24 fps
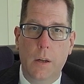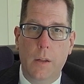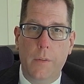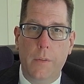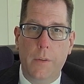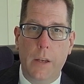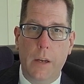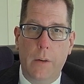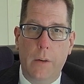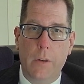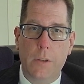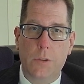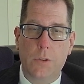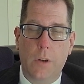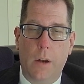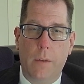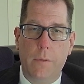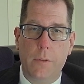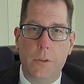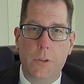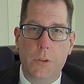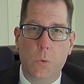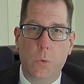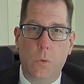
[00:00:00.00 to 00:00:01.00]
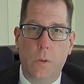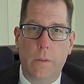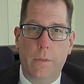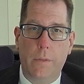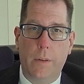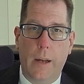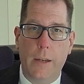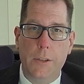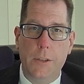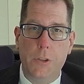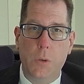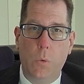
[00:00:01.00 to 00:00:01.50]
The hearings officer will
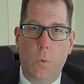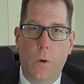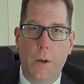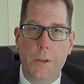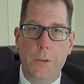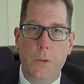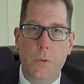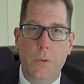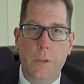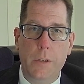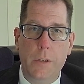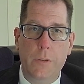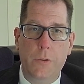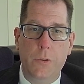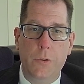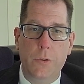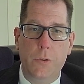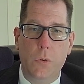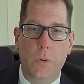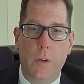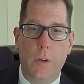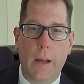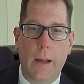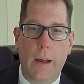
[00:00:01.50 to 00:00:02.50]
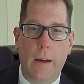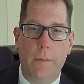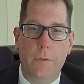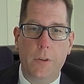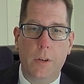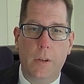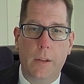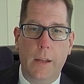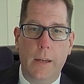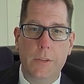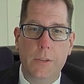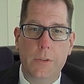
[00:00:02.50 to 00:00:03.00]
advise you what you need to do to have
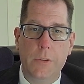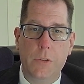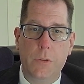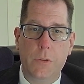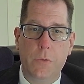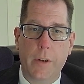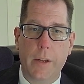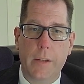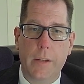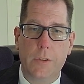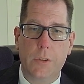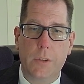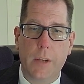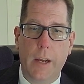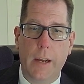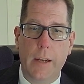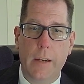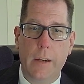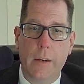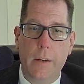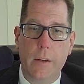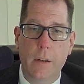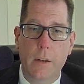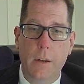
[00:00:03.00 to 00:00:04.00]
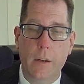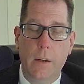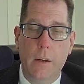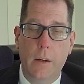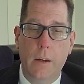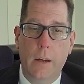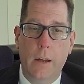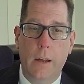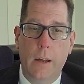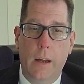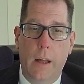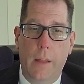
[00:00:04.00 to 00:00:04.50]
your license reinstated,
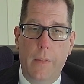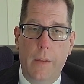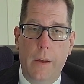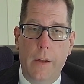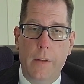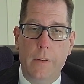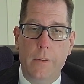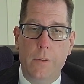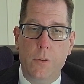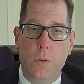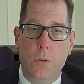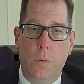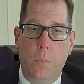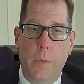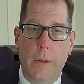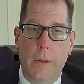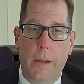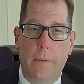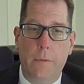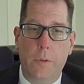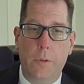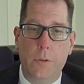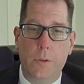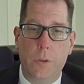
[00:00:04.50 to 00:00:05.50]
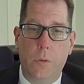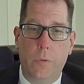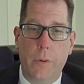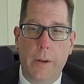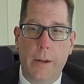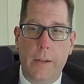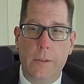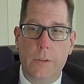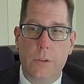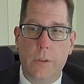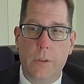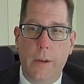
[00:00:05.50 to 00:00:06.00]
and then you'll be able to
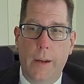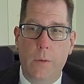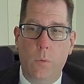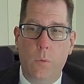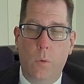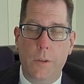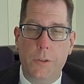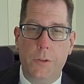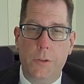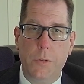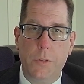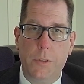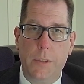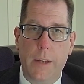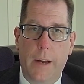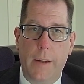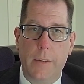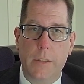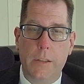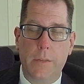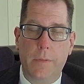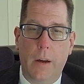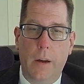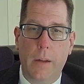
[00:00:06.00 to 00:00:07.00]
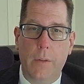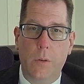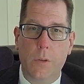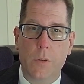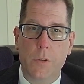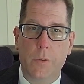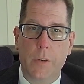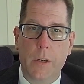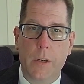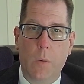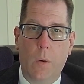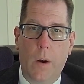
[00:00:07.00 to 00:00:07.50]
reinstate once you satisfy those
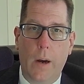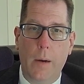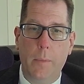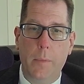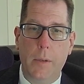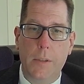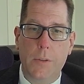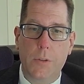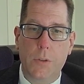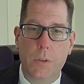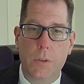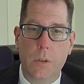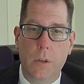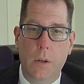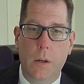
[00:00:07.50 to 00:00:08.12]
requirements.